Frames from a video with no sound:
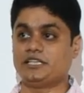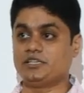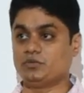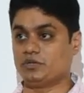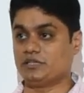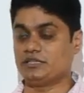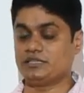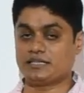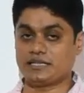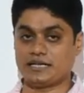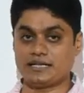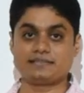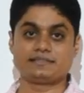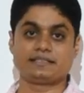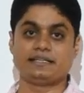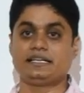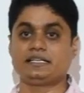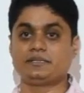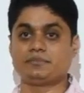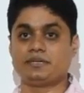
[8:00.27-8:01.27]
and the one card
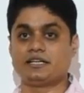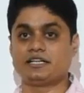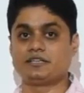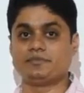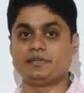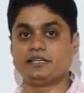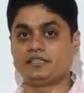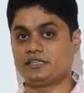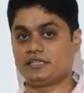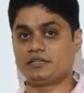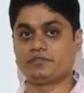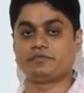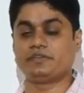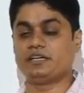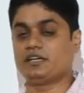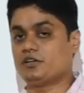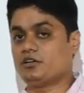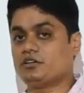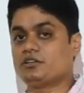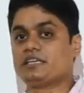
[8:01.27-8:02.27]
select madid mela, then
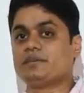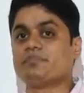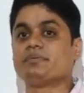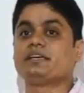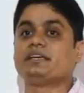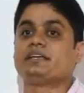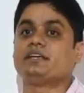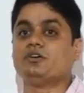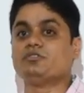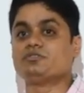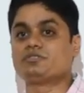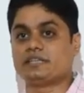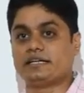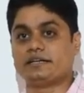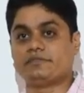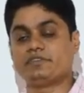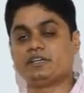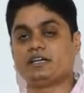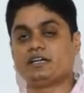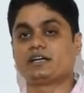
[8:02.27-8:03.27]
we are not keeping it
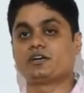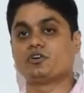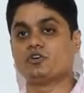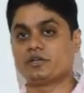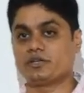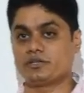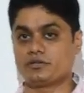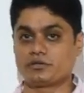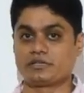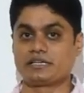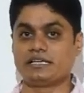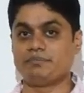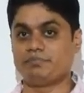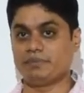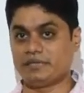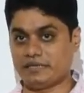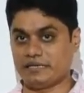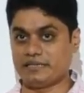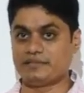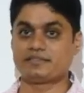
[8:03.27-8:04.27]
outside. We are going to keep
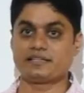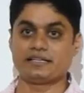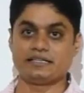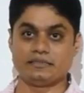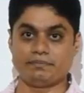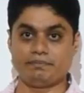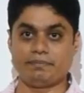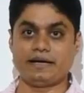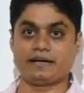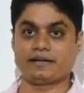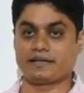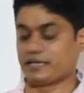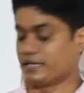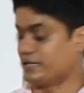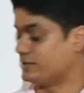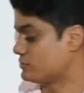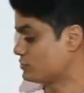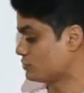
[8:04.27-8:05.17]
it inside the pack again.